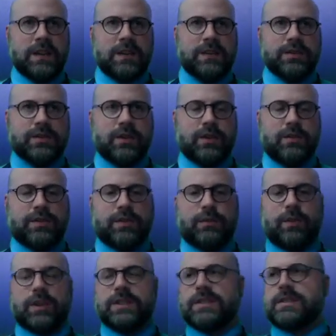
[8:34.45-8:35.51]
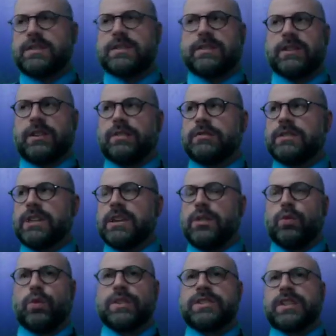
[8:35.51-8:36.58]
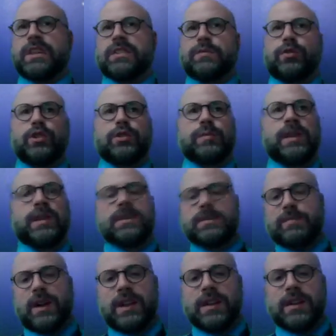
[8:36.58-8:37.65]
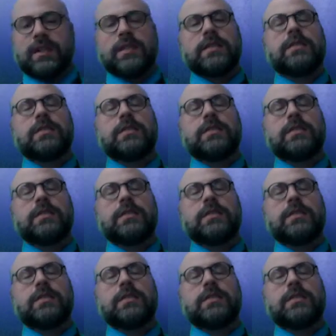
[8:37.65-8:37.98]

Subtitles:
So for one second the boy will be on his bike.